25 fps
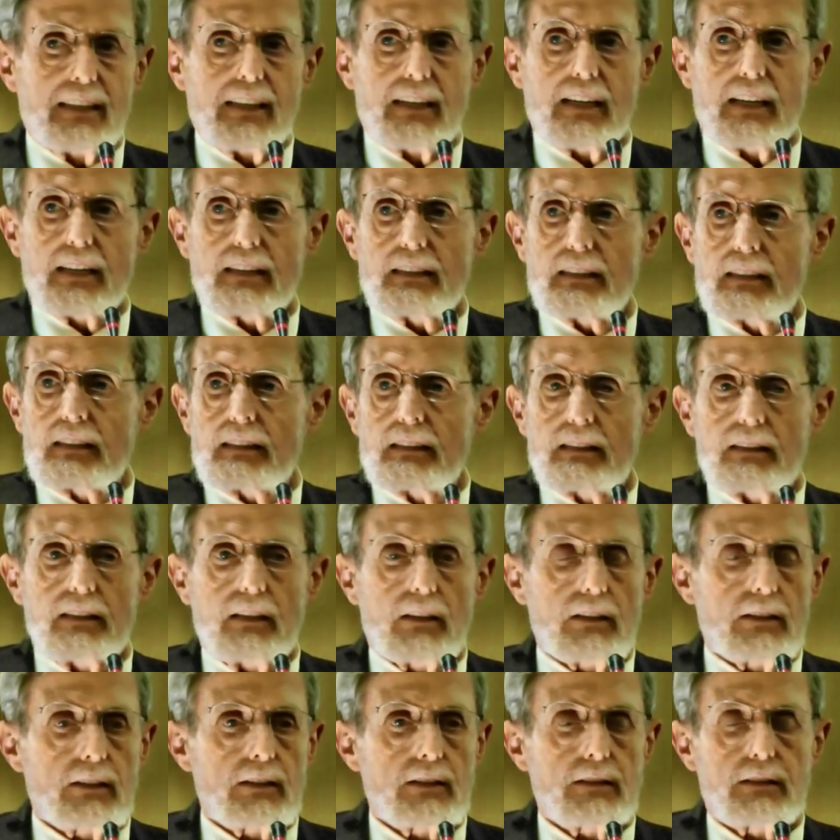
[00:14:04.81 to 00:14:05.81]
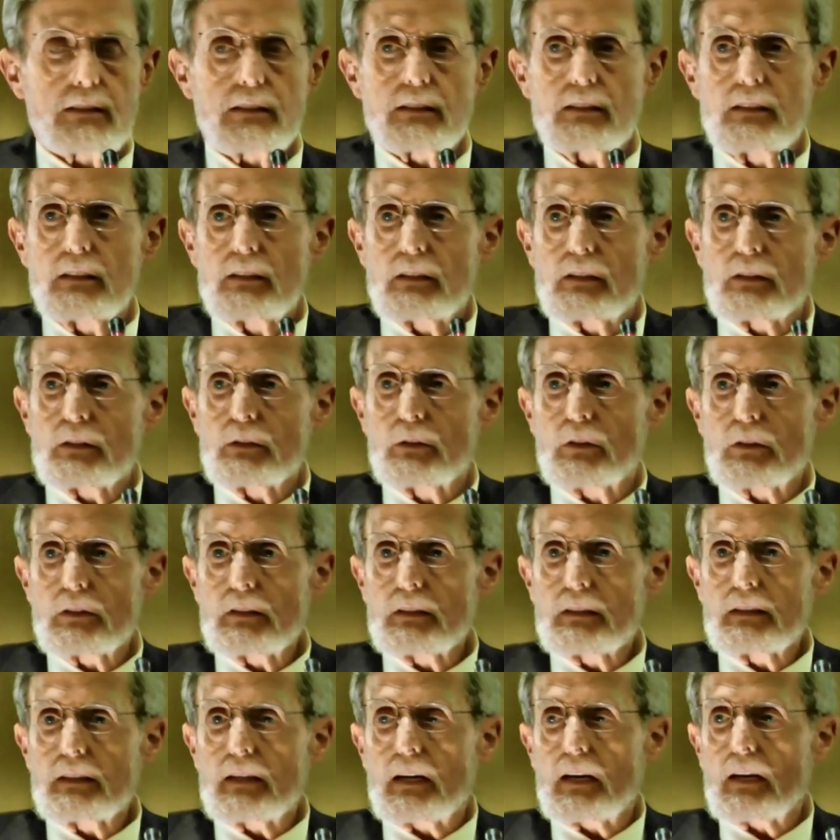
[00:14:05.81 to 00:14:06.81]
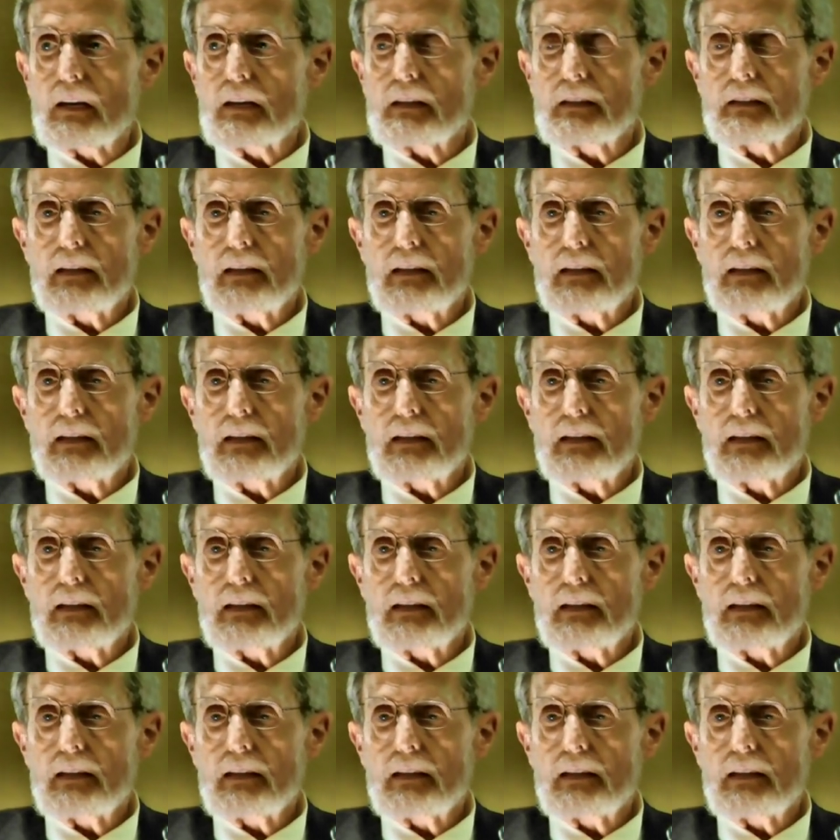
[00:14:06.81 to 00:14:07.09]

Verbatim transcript: And the others couldn't care